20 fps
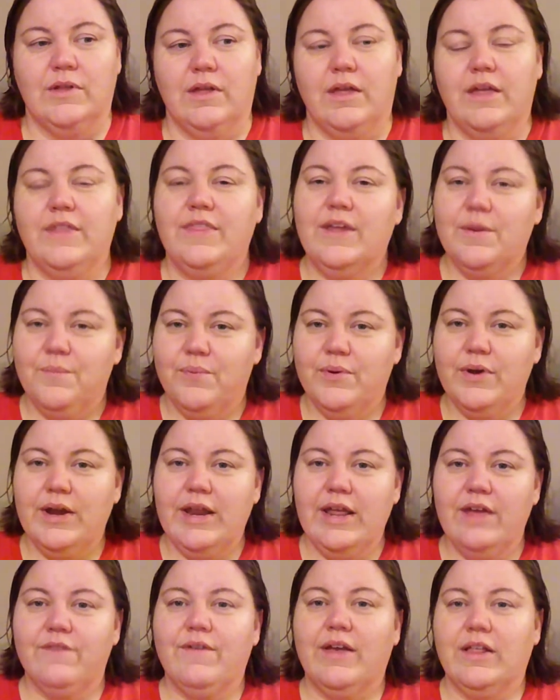They're
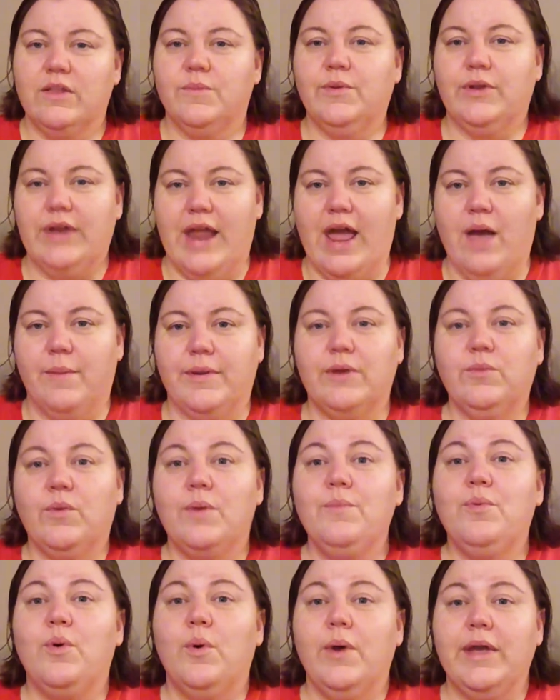pretty available now, but at
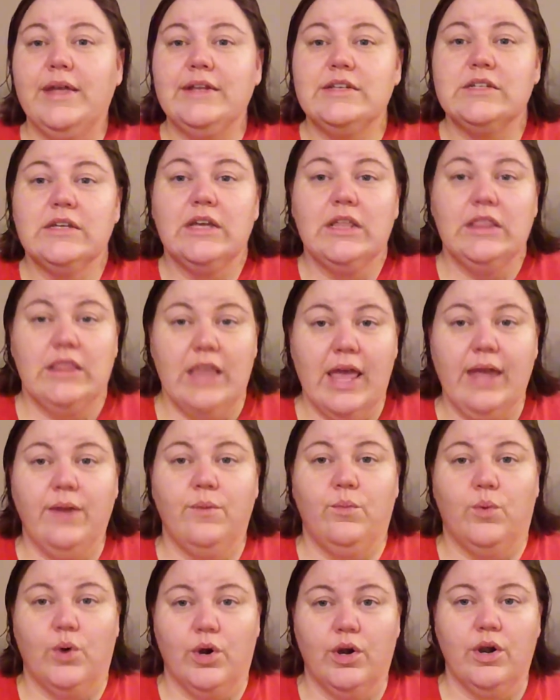one point they
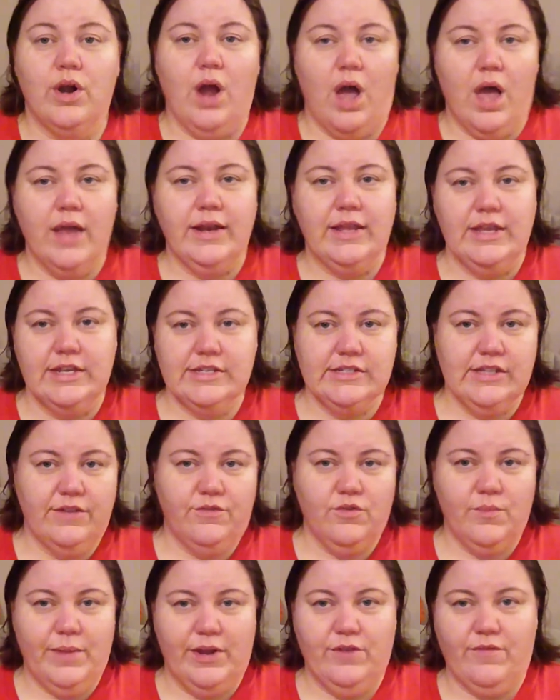were not easy
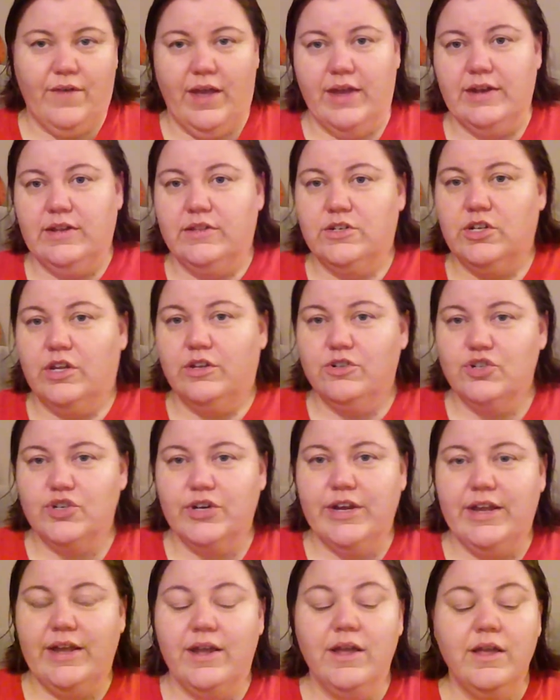for me to find at the Dollar
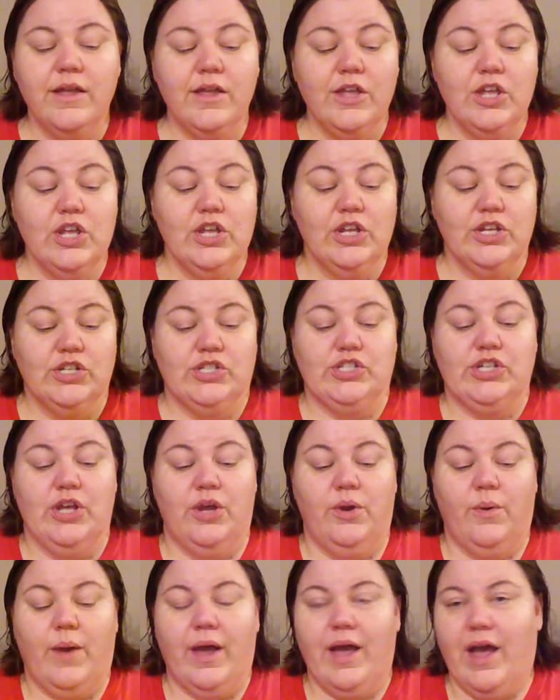Tree.
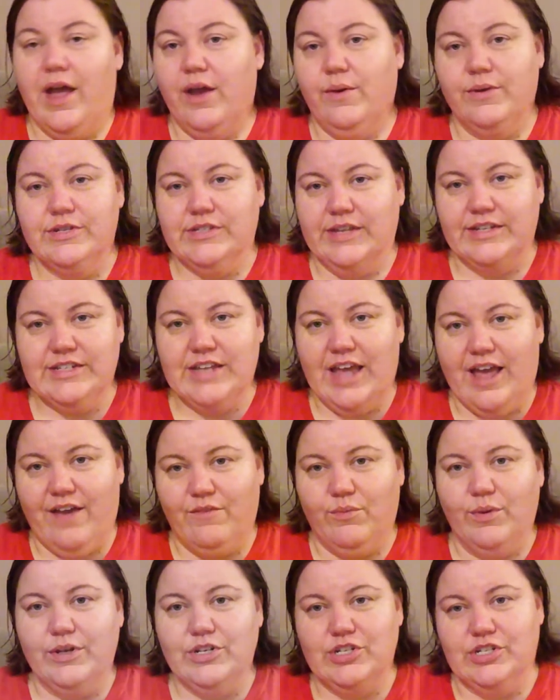So I always like to have
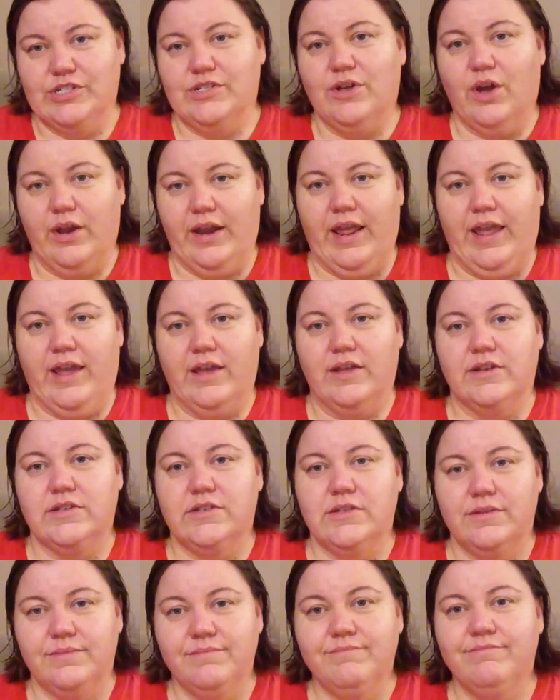one just on hand
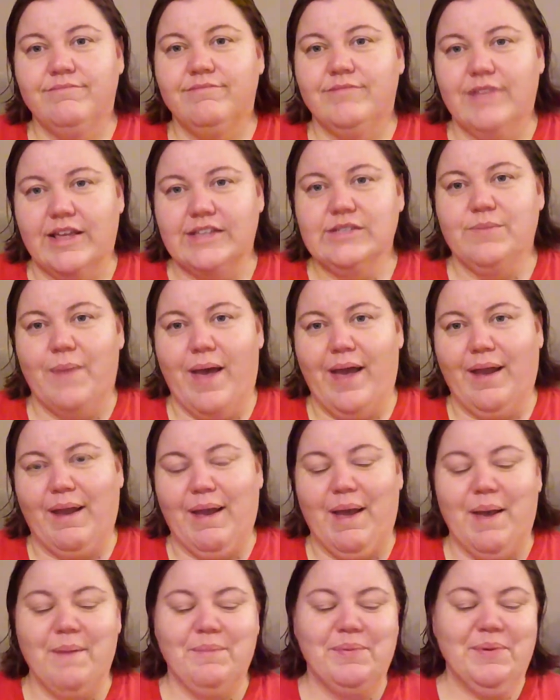as a
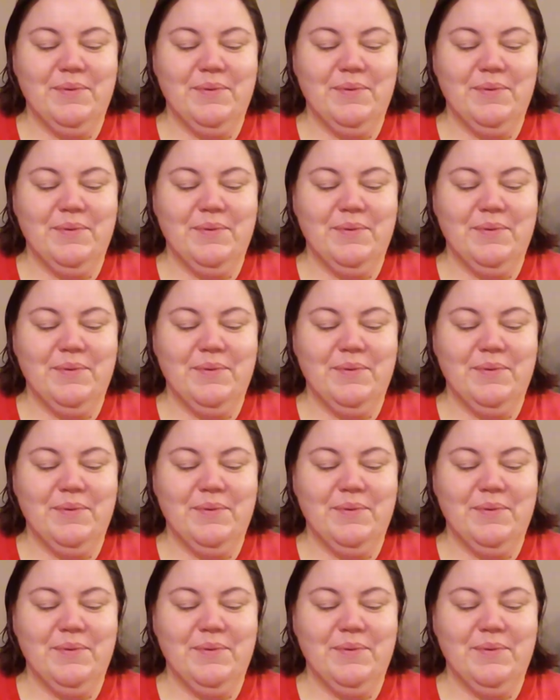backup.